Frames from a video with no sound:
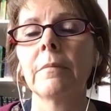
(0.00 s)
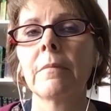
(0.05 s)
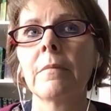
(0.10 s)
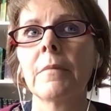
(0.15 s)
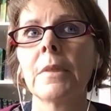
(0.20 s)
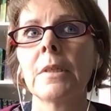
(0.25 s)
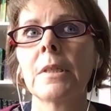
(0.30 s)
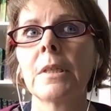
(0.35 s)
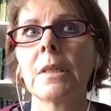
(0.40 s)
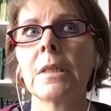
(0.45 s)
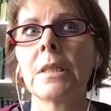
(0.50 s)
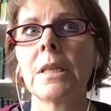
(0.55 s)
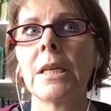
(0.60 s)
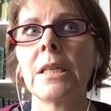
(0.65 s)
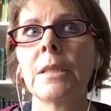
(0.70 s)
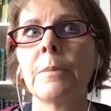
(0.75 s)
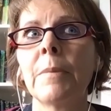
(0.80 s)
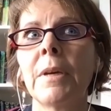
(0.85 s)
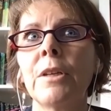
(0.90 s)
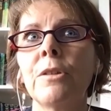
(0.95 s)

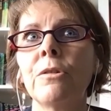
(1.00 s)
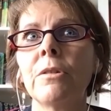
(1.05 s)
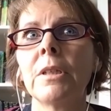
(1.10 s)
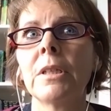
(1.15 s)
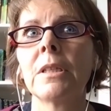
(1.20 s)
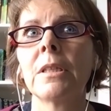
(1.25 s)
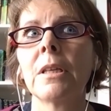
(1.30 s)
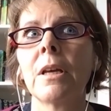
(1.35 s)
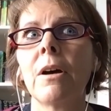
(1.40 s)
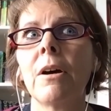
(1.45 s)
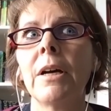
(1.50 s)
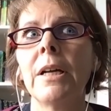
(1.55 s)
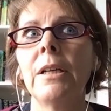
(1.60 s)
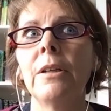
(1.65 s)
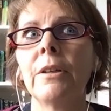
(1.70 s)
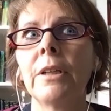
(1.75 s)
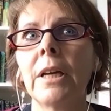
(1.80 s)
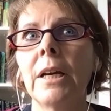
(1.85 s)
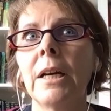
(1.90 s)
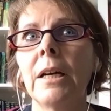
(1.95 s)
success metrics that I
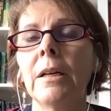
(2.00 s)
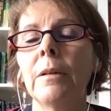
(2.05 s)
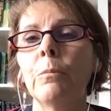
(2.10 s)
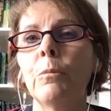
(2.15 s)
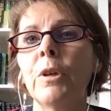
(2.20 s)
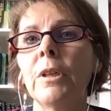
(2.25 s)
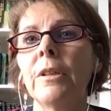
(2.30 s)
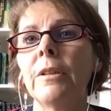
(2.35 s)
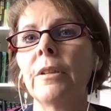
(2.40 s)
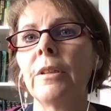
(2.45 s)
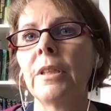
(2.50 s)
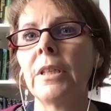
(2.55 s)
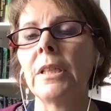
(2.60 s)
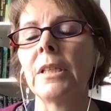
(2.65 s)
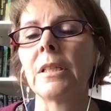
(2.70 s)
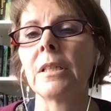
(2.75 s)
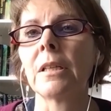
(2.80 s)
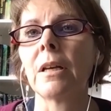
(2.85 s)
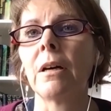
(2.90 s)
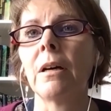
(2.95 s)
look at. And one of the
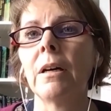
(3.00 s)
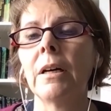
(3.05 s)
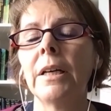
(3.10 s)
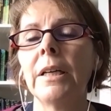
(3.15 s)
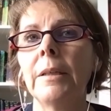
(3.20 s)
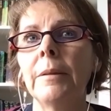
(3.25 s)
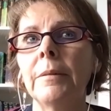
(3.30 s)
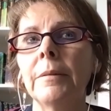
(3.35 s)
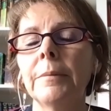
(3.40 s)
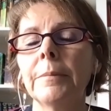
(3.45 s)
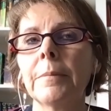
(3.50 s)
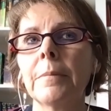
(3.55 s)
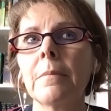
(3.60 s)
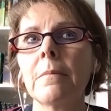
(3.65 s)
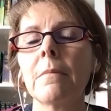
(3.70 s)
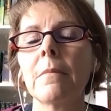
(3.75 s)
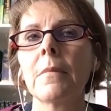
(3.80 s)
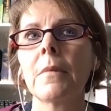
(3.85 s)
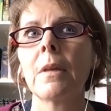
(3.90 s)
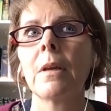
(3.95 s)
things that I
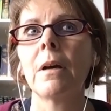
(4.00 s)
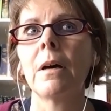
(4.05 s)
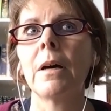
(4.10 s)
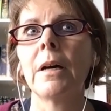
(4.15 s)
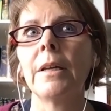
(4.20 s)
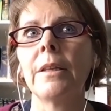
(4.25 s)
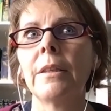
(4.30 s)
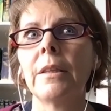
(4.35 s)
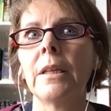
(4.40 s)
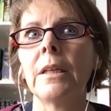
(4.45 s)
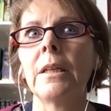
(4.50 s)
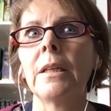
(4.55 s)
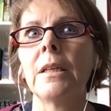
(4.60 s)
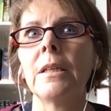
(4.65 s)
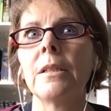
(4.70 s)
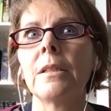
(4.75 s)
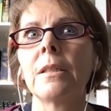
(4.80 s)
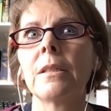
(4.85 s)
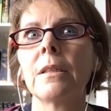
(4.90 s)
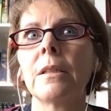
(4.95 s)
think
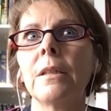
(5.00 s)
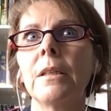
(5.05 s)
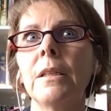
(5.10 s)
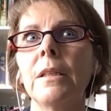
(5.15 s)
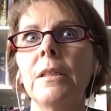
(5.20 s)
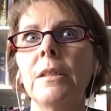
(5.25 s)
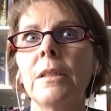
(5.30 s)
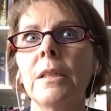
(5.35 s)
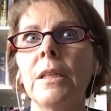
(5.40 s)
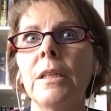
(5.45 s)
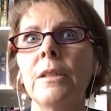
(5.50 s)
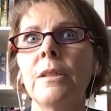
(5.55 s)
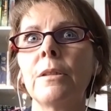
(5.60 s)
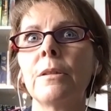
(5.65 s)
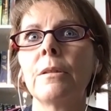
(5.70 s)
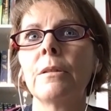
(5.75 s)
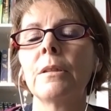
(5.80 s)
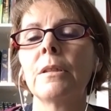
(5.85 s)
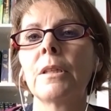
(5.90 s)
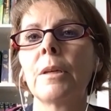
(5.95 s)
is
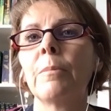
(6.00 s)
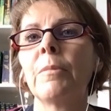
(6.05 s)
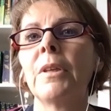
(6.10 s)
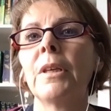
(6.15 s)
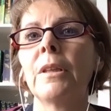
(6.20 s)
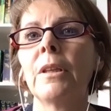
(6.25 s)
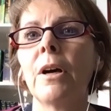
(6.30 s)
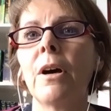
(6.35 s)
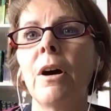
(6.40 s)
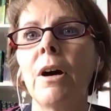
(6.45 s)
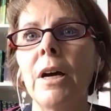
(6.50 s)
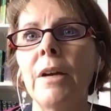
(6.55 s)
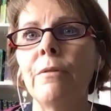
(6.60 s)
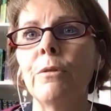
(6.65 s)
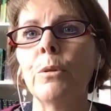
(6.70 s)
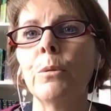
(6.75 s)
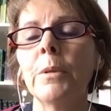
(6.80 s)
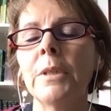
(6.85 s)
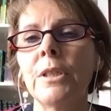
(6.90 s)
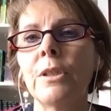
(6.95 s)
something that I've
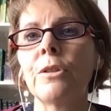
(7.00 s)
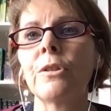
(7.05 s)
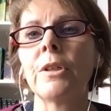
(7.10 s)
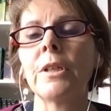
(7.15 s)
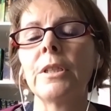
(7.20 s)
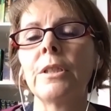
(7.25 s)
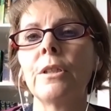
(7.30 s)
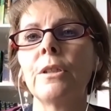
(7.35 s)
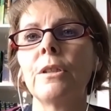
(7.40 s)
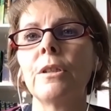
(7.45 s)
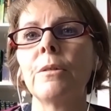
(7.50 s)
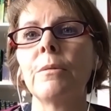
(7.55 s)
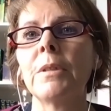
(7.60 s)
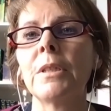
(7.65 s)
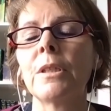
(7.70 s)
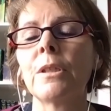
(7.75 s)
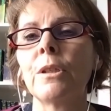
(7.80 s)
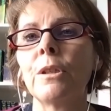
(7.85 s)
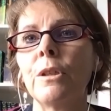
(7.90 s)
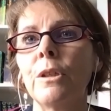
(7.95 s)
always tried to do
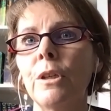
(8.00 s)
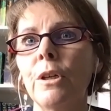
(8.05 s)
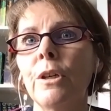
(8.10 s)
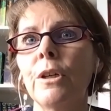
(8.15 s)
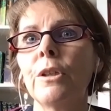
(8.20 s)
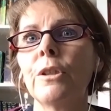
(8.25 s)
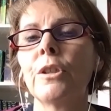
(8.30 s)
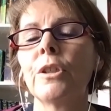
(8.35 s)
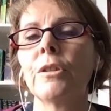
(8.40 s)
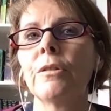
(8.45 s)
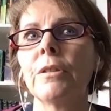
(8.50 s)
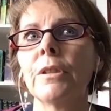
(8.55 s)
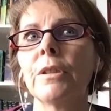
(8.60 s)
is to nurture and